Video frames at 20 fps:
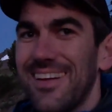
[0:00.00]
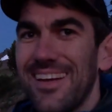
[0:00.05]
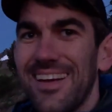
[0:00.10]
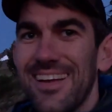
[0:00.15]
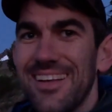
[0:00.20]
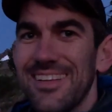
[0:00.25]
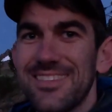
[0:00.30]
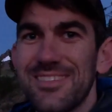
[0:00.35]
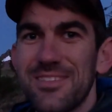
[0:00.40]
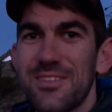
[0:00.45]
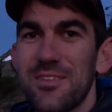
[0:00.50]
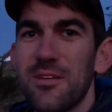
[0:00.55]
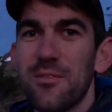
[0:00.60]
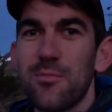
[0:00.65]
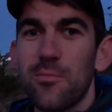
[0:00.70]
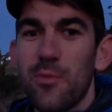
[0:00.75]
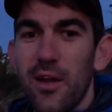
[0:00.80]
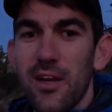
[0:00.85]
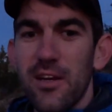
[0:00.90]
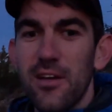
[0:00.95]
And it's
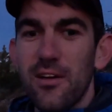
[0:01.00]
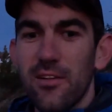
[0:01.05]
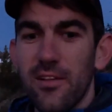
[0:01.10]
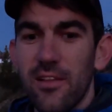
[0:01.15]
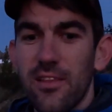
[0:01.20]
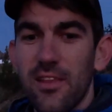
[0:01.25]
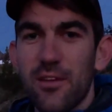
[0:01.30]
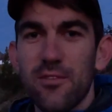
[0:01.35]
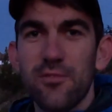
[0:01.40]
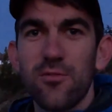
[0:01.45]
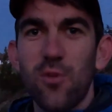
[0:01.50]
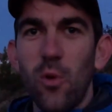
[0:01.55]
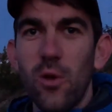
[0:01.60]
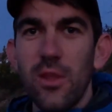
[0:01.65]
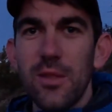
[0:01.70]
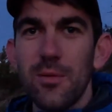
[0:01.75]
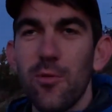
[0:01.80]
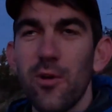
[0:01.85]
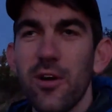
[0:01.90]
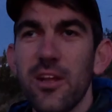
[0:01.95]
bright and early, like 4 in
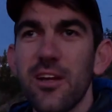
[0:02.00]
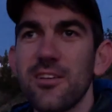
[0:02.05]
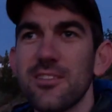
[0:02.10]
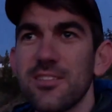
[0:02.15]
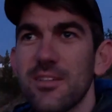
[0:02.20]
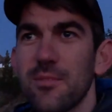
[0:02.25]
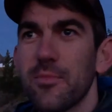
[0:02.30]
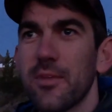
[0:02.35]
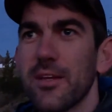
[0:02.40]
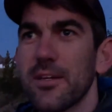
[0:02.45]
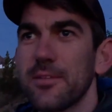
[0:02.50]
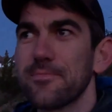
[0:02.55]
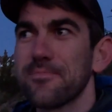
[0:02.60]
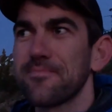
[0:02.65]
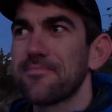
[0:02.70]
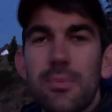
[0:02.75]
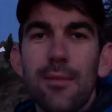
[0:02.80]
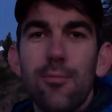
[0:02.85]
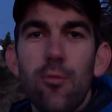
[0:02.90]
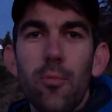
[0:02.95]
the morning or something.
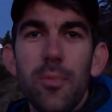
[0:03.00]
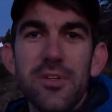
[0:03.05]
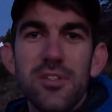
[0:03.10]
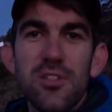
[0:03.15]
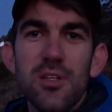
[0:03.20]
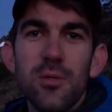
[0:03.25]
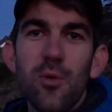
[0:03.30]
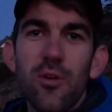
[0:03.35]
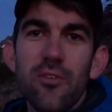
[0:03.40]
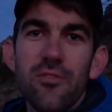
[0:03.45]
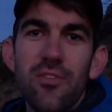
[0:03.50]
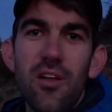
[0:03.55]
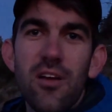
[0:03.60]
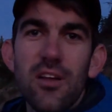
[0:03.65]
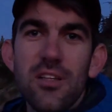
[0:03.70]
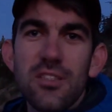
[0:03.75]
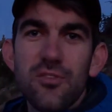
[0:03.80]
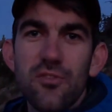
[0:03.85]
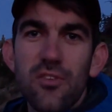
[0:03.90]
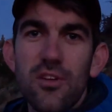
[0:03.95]
Probably 2 more
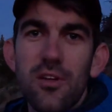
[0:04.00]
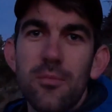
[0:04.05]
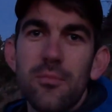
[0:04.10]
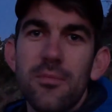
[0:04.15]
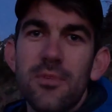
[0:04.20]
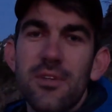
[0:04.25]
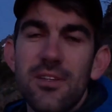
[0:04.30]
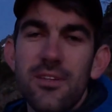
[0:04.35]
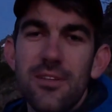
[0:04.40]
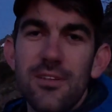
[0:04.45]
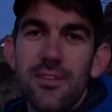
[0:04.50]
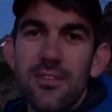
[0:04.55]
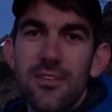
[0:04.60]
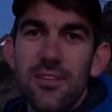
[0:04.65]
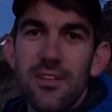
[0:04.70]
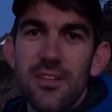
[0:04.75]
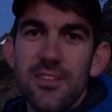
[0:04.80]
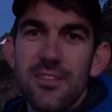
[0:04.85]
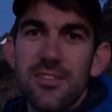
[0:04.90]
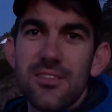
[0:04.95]
vlogs from
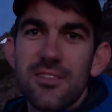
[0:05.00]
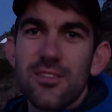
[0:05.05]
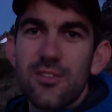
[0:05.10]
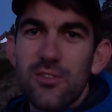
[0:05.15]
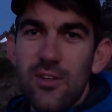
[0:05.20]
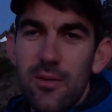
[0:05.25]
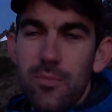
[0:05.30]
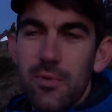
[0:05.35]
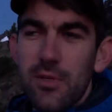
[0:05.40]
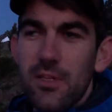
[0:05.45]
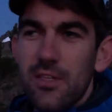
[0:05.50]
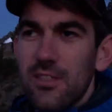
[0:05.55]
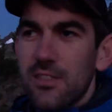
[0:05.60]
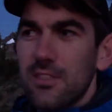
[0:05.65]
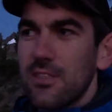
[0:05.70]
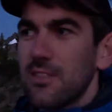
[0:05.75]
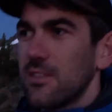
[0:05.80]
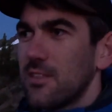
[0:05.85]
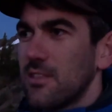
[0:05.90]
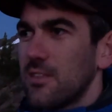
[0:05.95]
this trip,
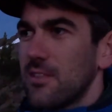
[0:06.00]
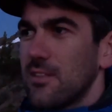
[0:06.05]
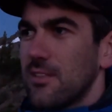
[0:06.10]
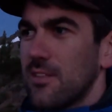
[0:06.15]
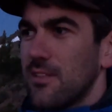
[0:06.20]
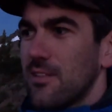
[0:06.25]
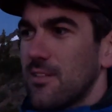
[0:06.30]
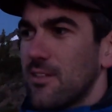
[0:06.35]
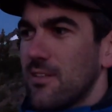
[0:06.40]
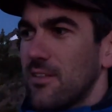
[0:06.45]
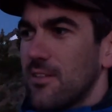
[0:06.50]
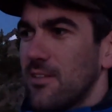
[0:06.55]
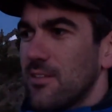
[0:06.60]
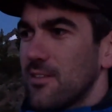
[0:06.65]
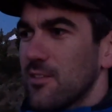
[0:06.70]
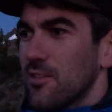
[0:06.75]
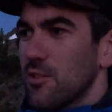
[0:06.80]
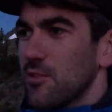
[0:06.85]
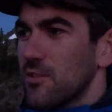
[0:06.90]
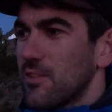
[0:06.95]

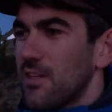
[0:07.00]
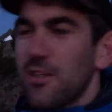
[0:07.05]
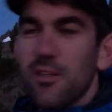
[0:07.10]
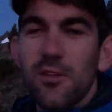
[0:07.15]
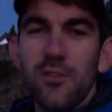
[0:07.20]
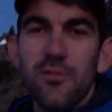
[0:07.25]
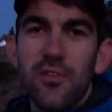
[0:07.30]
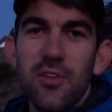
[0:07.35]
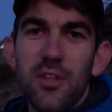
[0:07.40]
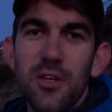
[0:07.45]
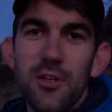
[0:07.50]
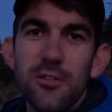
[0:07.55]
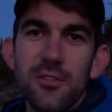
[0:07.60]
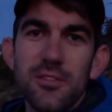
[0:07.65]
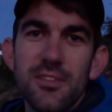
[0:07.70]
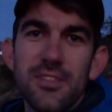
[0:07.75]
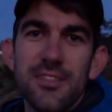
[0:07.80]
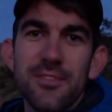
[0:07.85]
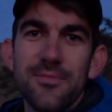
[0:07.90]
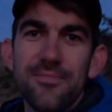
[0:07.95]
so stay tuned for
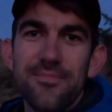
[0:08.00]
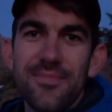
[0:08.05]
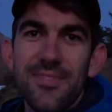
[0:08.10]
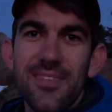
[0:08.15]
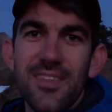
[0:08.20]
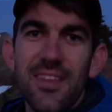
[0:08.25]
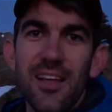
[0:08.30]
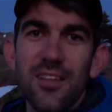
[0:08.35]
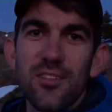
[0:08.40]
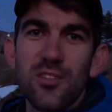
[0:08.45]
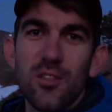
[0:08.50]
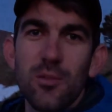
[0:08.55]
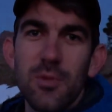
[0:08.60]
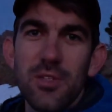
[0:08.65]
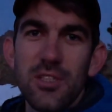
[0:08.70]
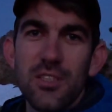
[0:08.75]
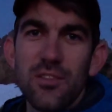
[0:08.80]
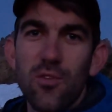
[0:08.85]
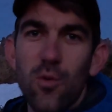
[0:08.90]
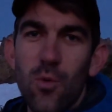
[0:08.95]
those. Thanks so
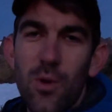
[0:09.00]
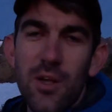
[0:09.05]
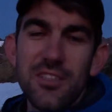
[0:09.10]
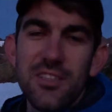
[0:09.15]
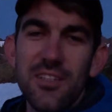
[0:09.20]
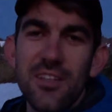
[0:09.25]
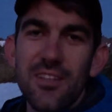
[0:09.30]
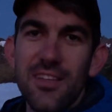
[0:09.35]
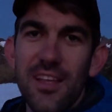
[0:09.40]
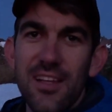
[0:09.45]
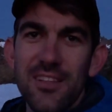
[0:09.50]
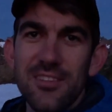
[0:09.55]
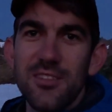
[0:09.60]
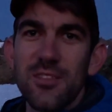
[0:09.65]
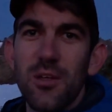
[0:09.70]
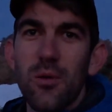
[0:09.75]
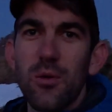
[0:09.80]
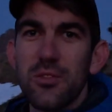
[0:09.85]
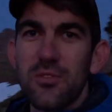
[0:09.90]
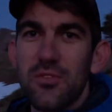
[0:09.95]
much for watching. Thanks as
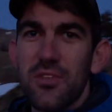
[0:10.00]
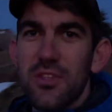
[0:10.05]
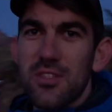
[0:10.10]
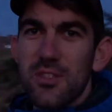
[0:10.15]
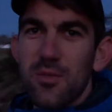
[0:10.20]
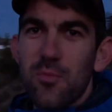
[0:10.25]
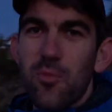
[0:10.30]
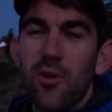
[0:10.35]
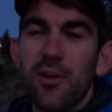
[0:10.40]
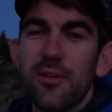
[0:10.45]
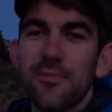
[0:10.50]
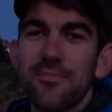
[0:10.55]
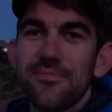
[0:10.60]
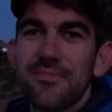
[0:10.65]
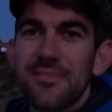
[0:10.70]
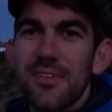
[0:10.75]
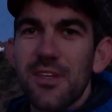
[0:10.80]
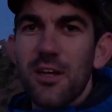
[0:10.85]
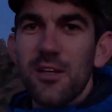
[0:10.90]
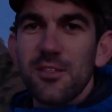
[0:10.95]
always for the support,
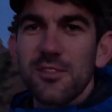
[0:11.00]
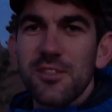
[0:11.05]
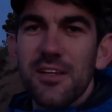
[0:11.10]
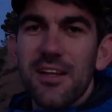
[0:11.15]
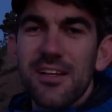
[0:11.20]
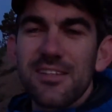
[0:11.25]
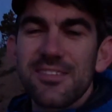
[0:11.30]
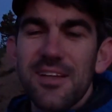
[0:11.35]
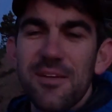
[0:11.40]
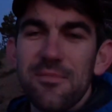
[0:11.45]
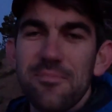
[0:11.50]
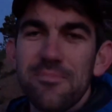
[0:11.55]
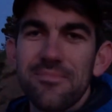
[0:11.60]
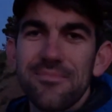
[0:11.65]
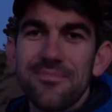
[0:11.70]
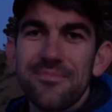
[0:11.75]
and I'll see you next time.